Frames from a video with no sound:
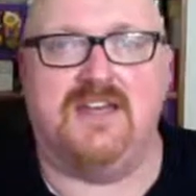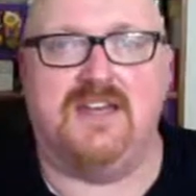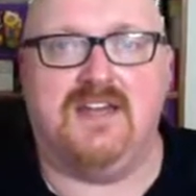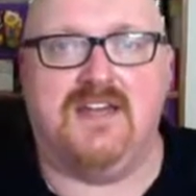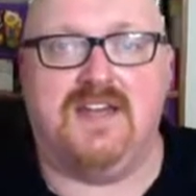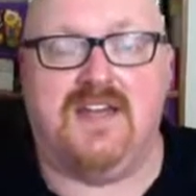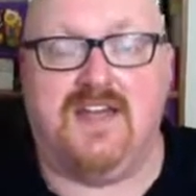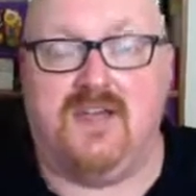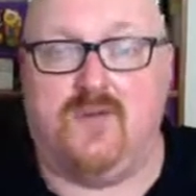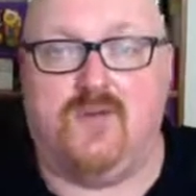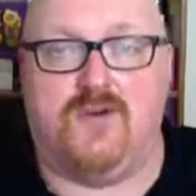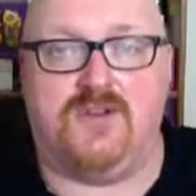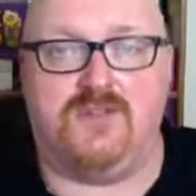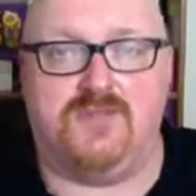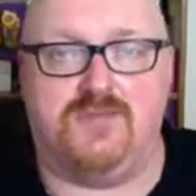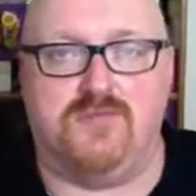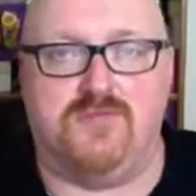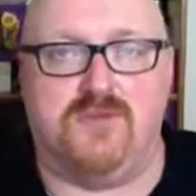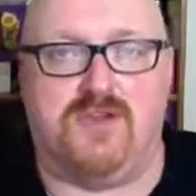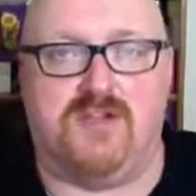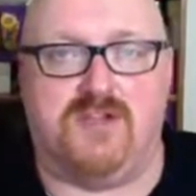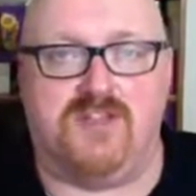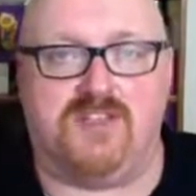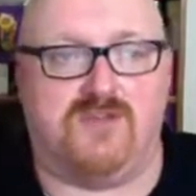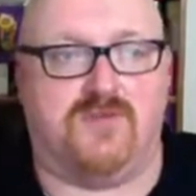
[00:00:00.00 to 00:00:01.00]
It wasn't
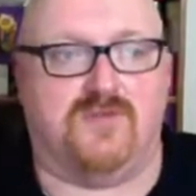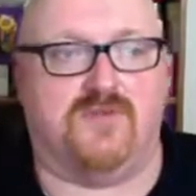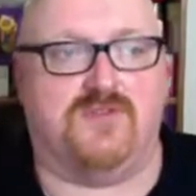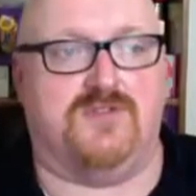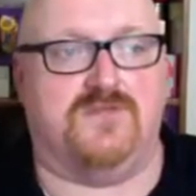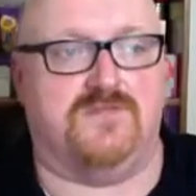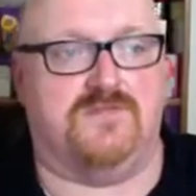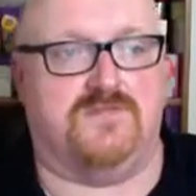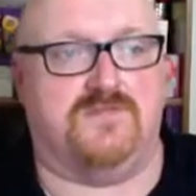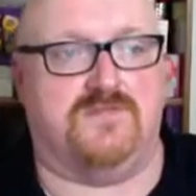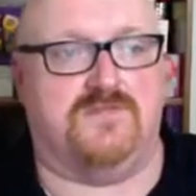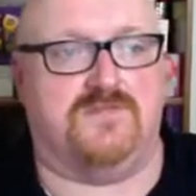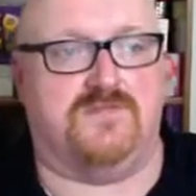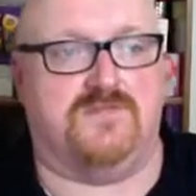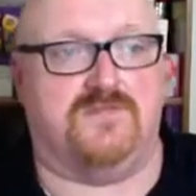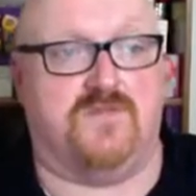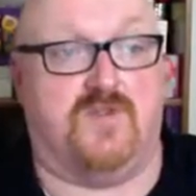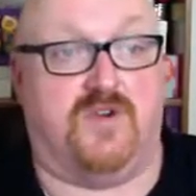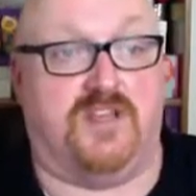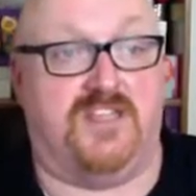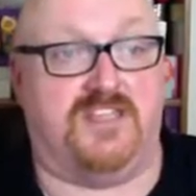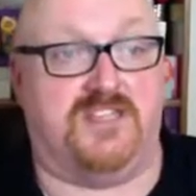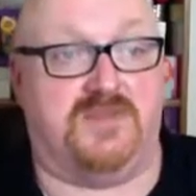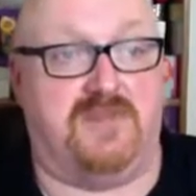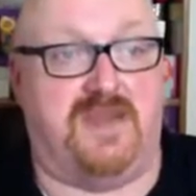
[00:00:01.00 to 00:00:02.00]
because I was
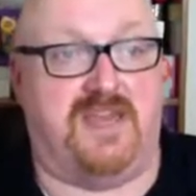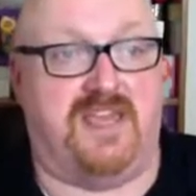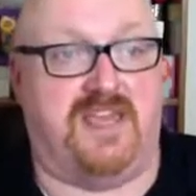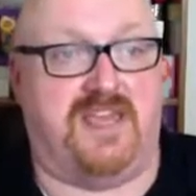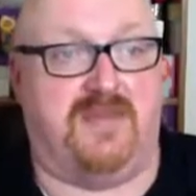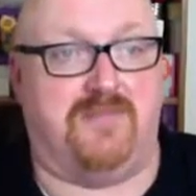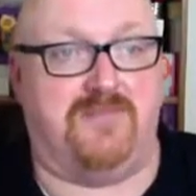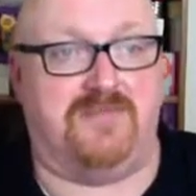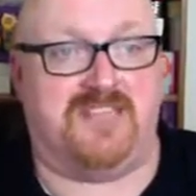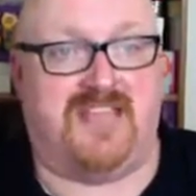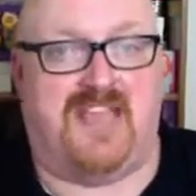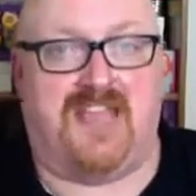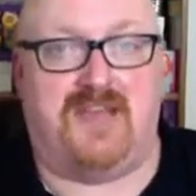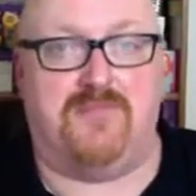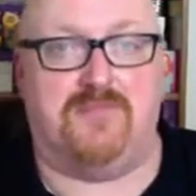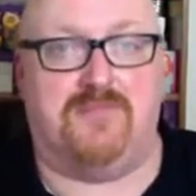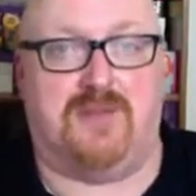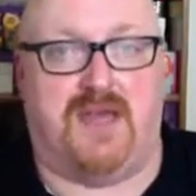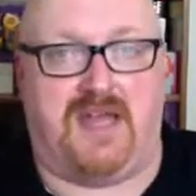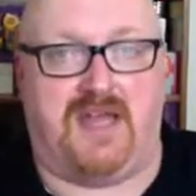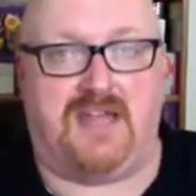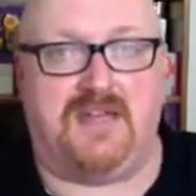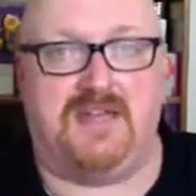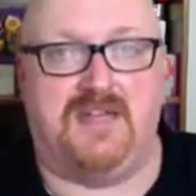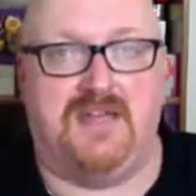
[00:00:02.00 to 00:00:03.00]
wanting to make him sound
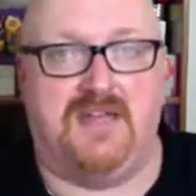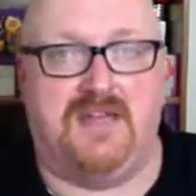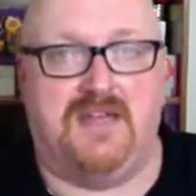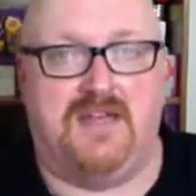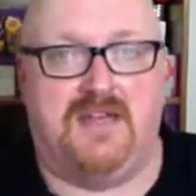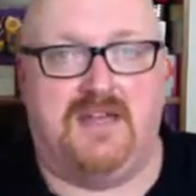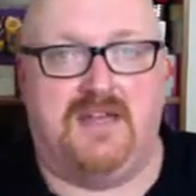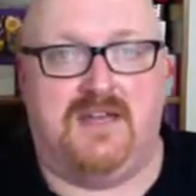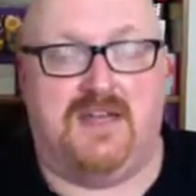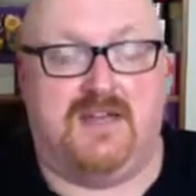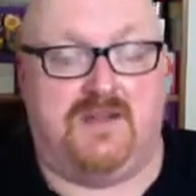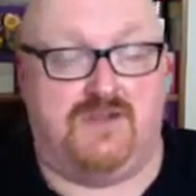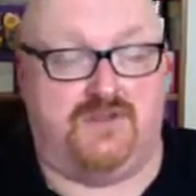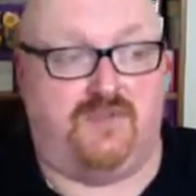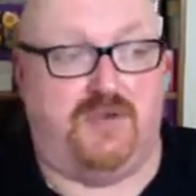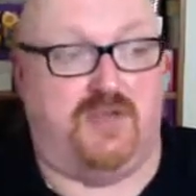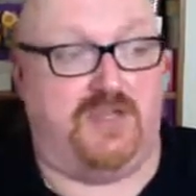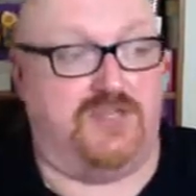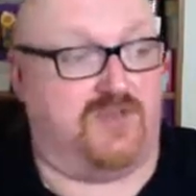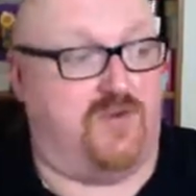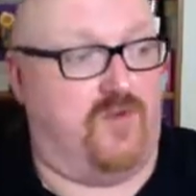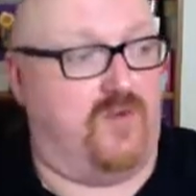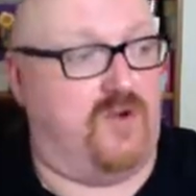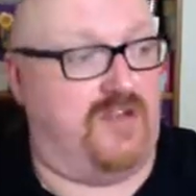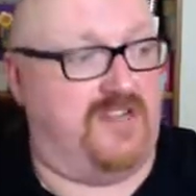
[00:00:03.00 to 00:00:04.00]
bad. It was
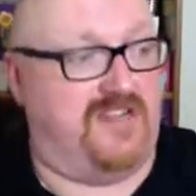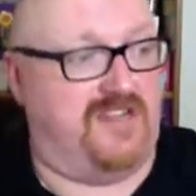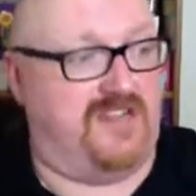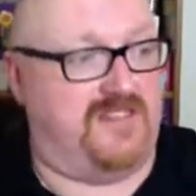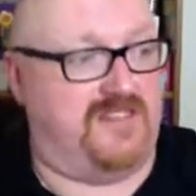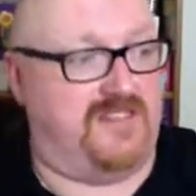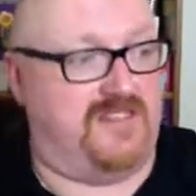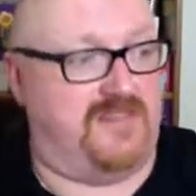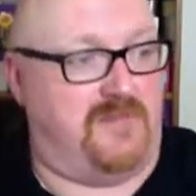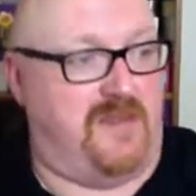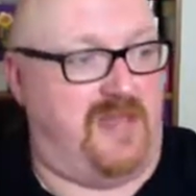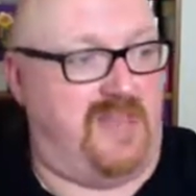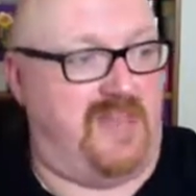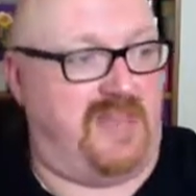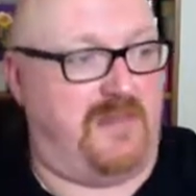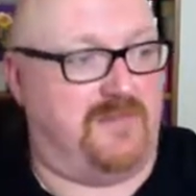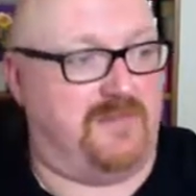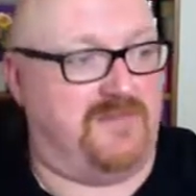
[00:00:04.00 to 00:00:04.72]
because I wanted to make him